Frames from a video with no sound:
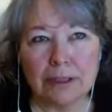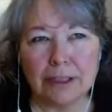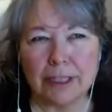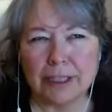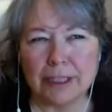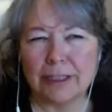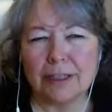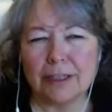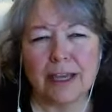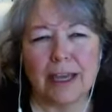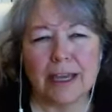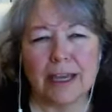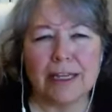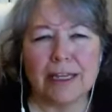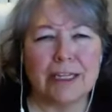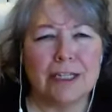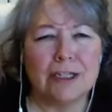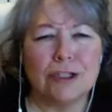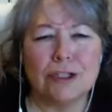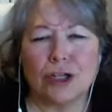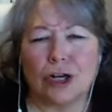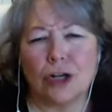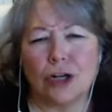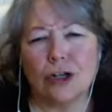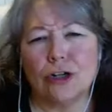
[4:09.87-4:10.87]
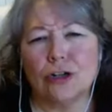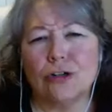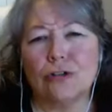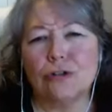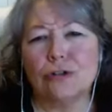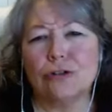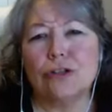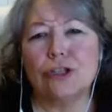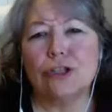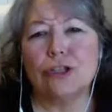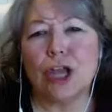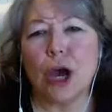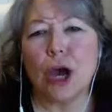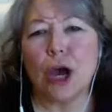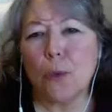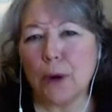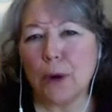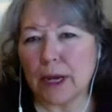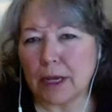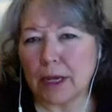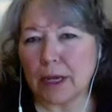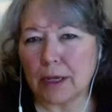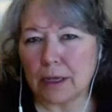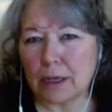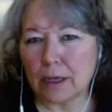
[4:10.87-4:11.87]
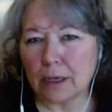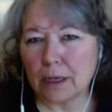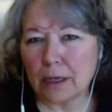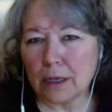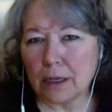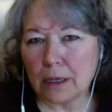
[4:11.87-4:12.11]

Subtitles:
like that internal knowing